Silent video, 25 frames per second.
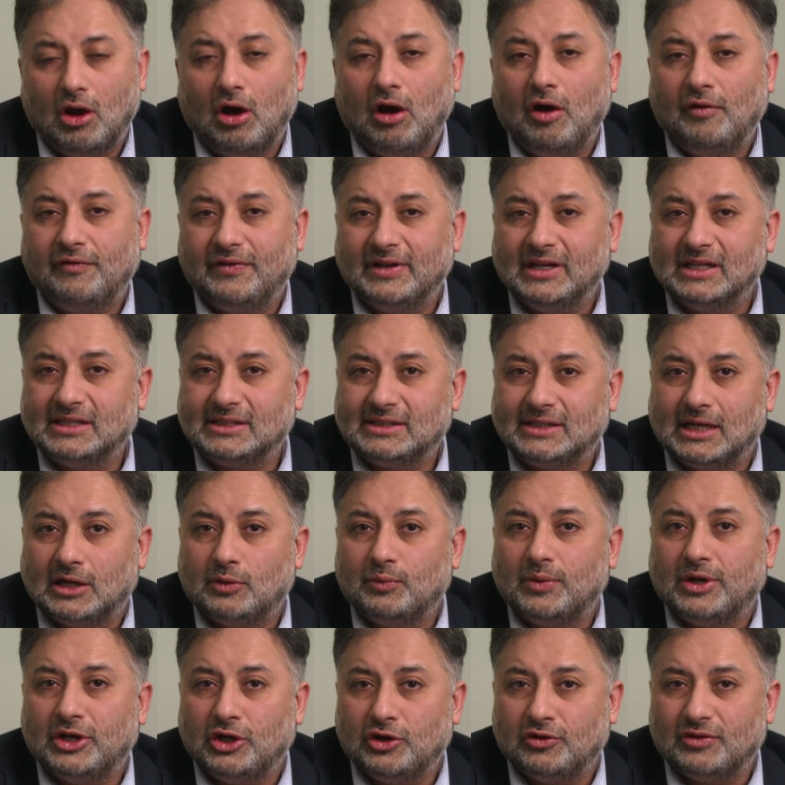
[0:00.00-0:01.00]
Often it's done
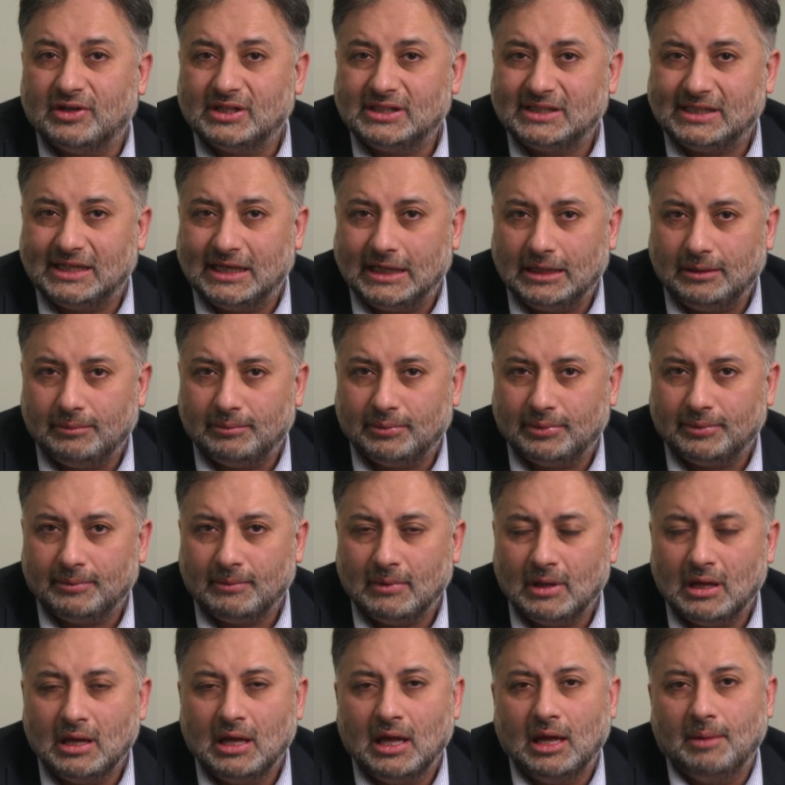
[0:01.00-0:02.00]
when you're asleep,
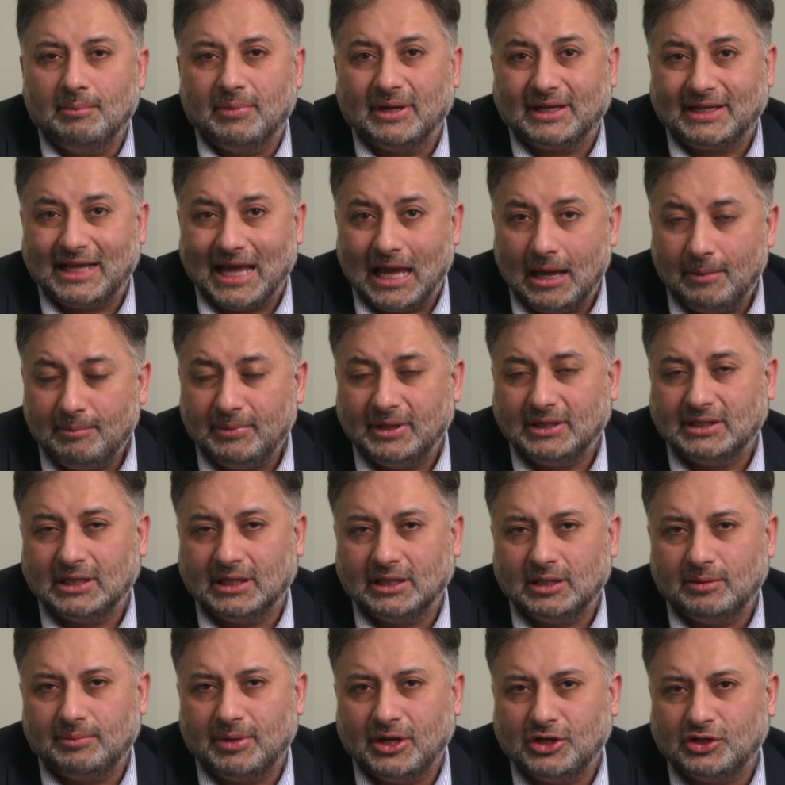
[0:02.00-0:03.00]
but can be done
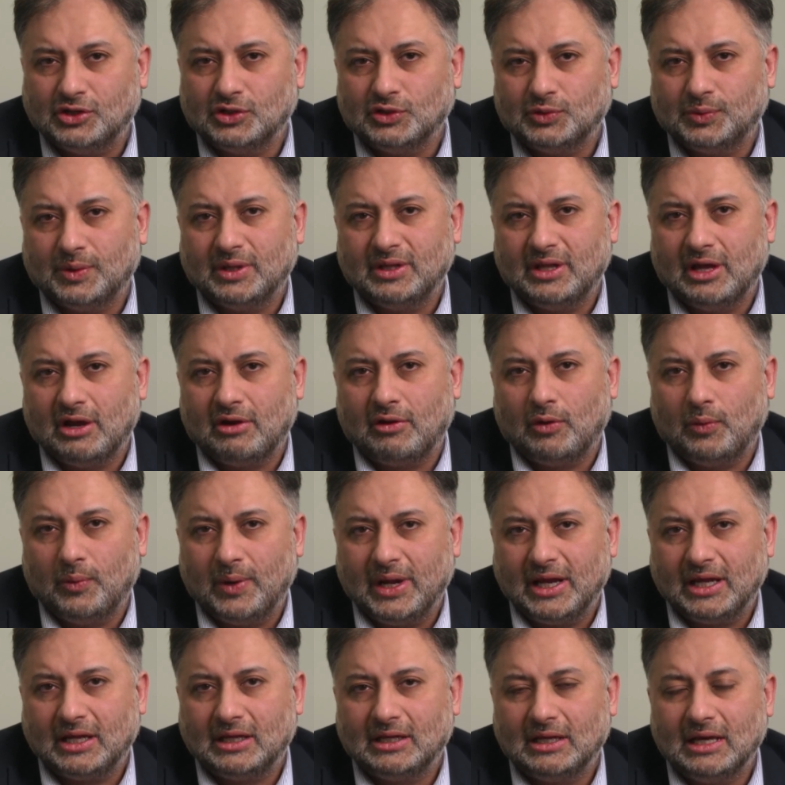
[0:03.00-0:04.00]
in patients when they are
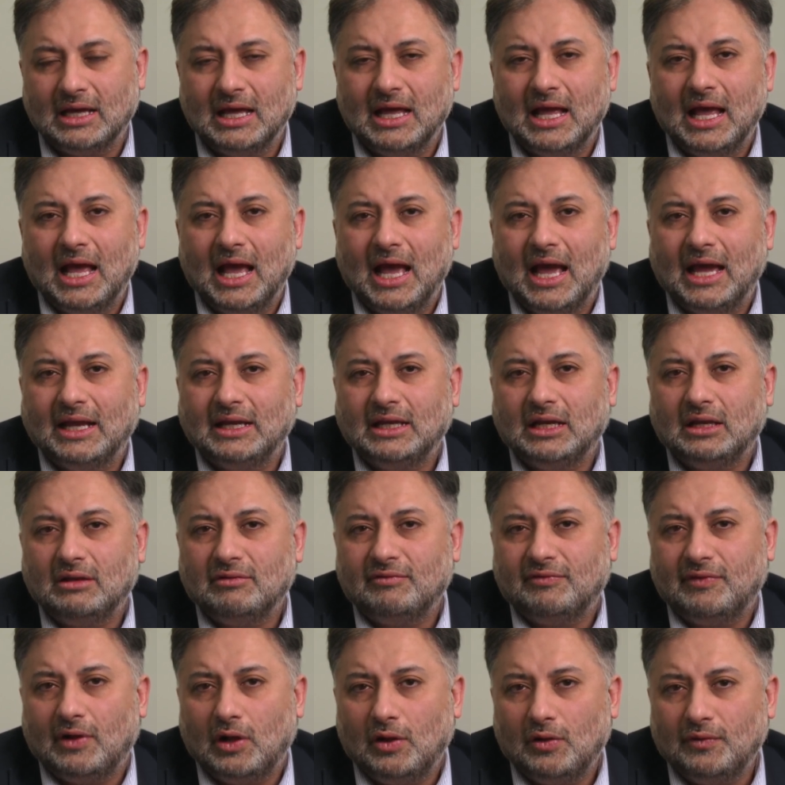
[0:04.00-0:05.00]
awake. And it
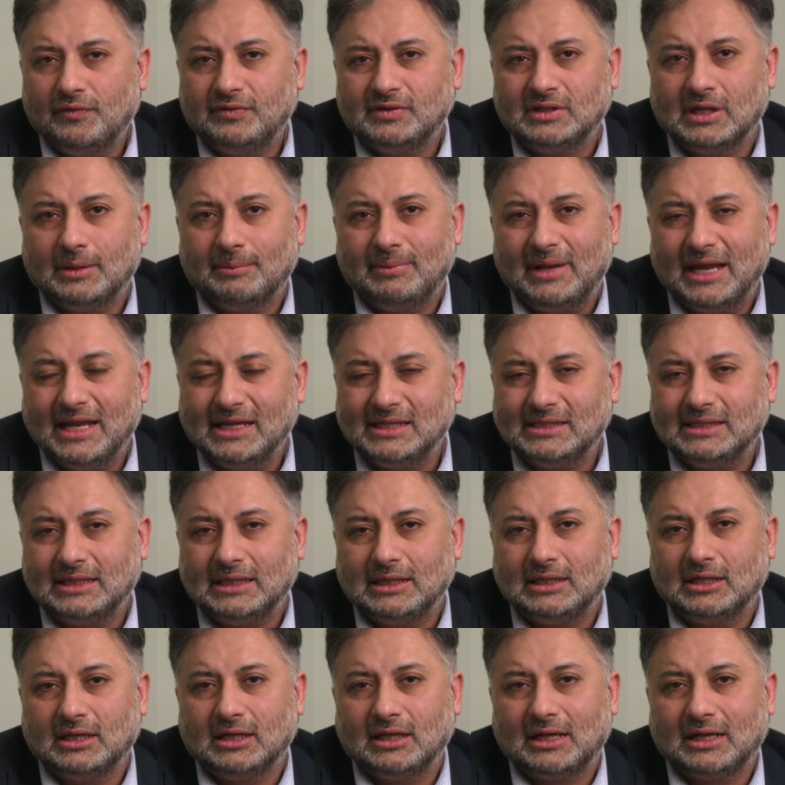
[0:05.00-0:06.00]
involves placing